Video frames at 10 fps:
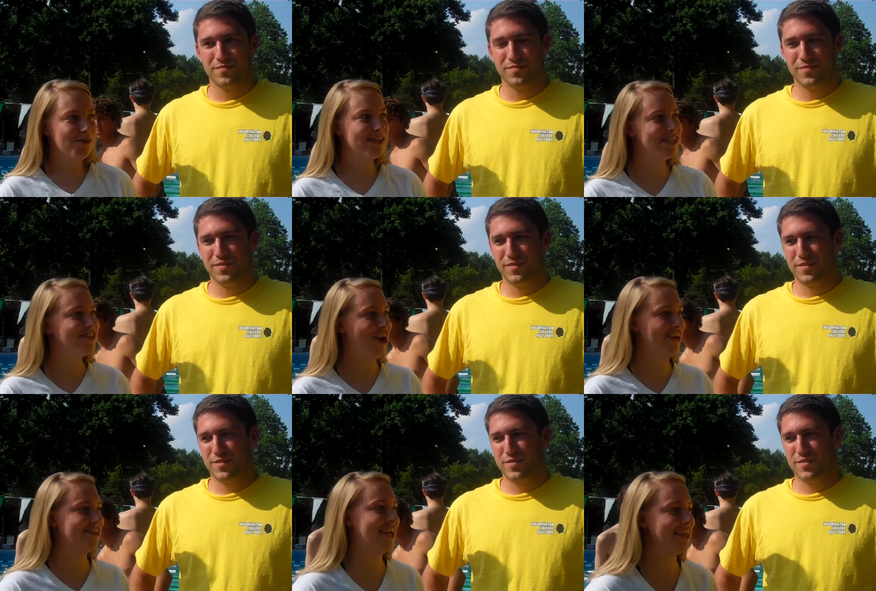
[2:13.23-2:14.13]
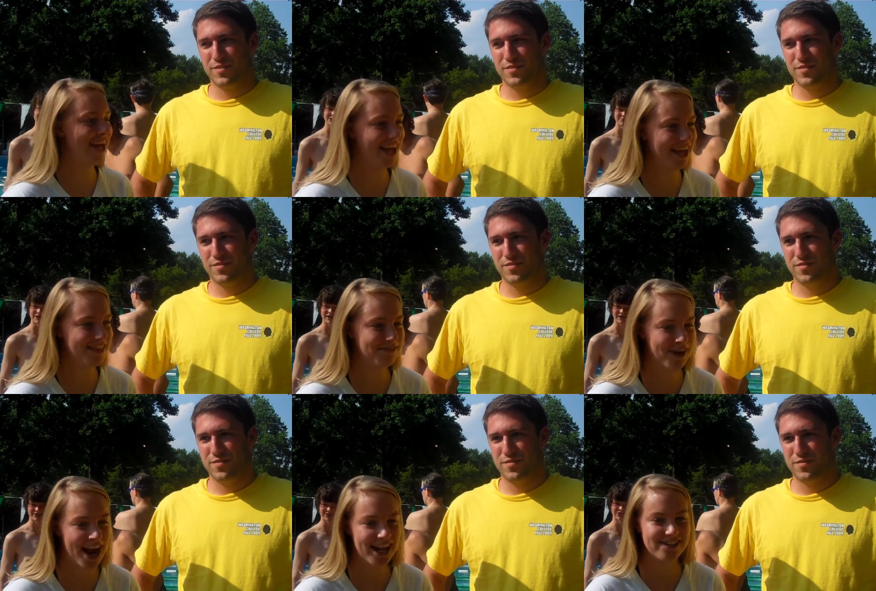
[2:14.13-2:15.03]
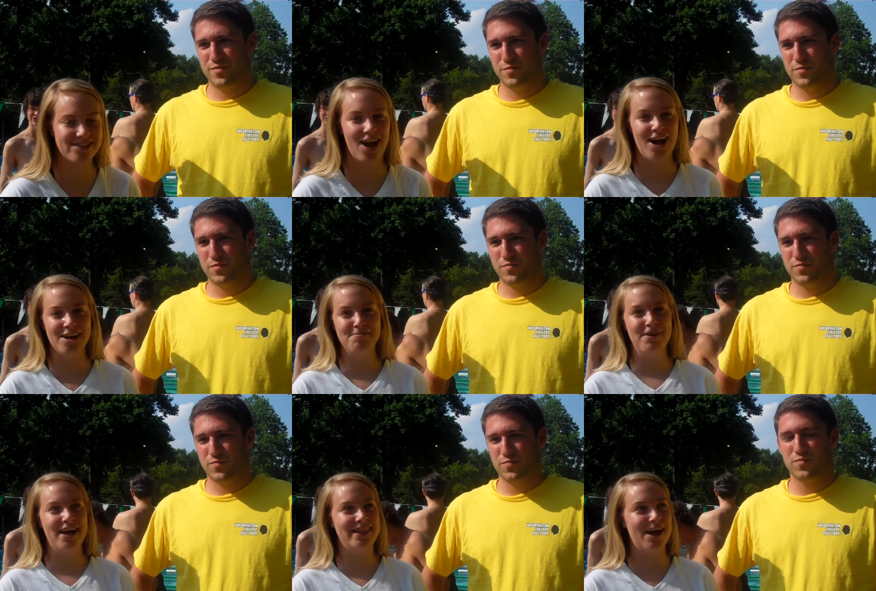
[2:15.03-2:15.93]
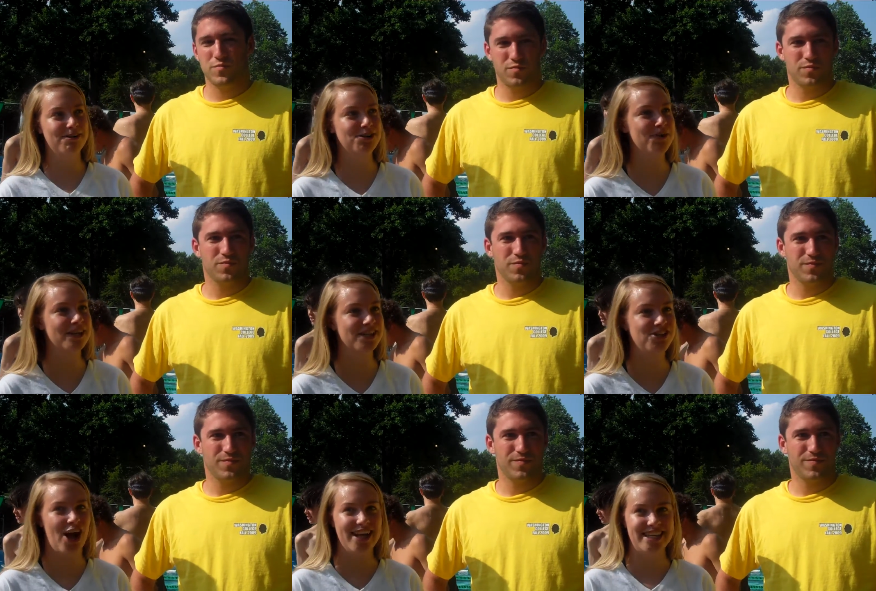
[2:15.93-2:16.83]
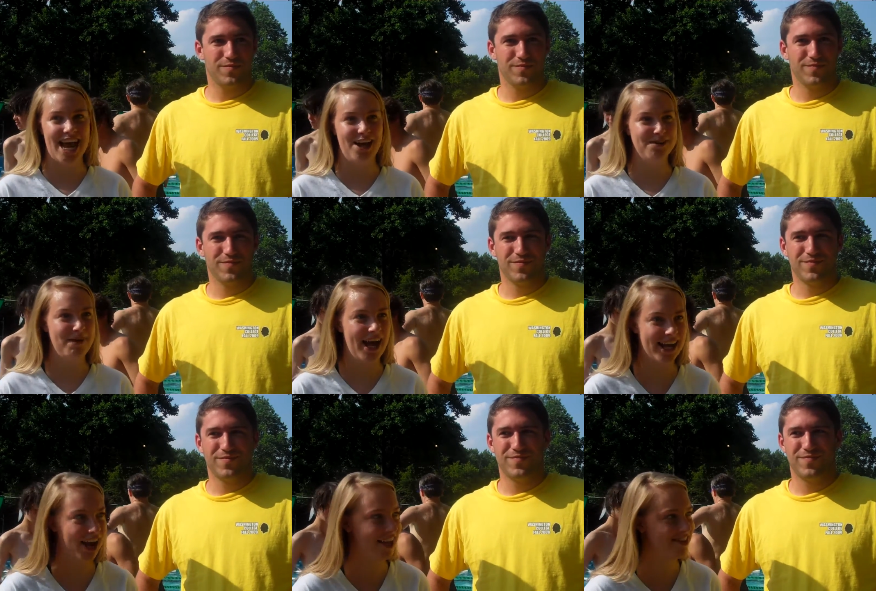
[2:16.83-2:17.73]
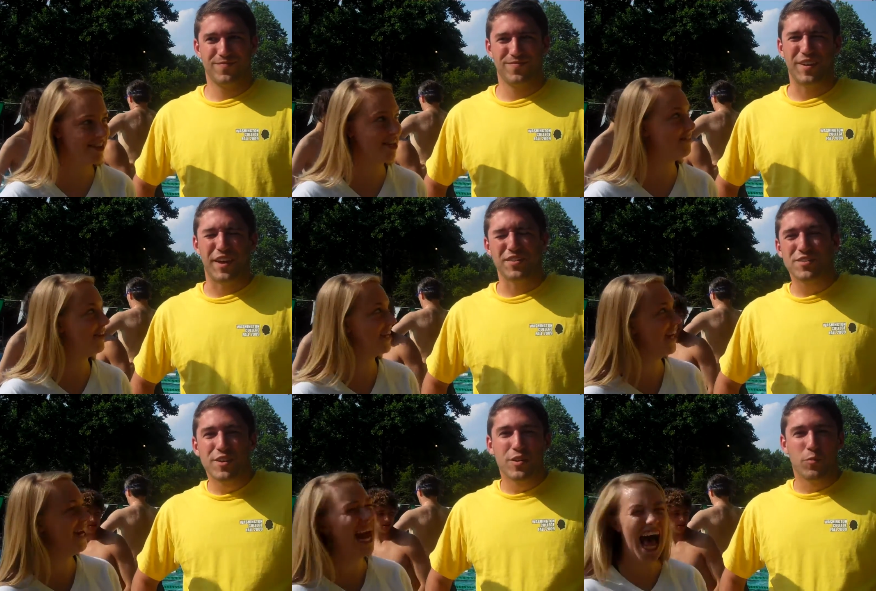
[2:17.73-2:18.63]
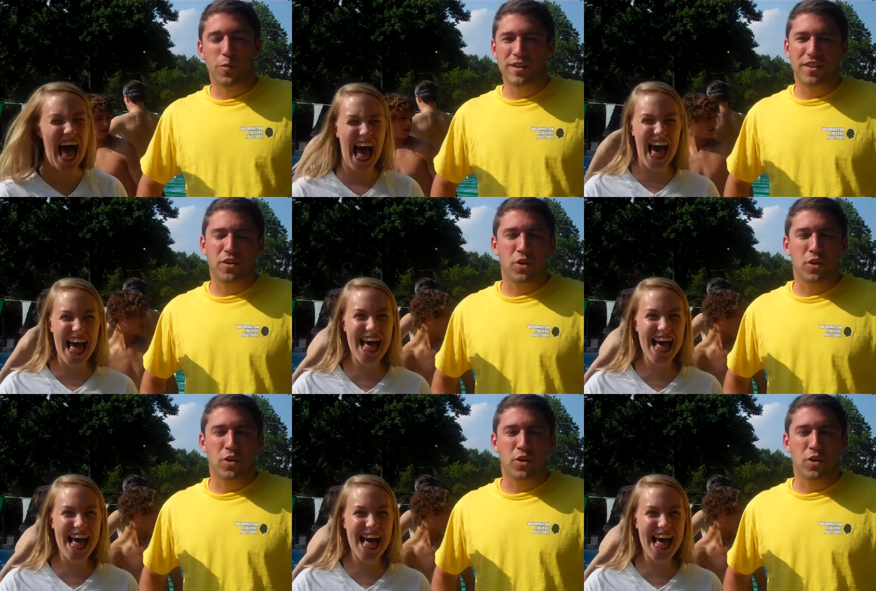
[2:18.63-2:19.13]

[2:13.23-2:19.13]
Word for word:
Speaker 1: We did start singing the, the Friday song, but that was quickly shot down by Austin over yes. here.
Speaker 2: well, we let our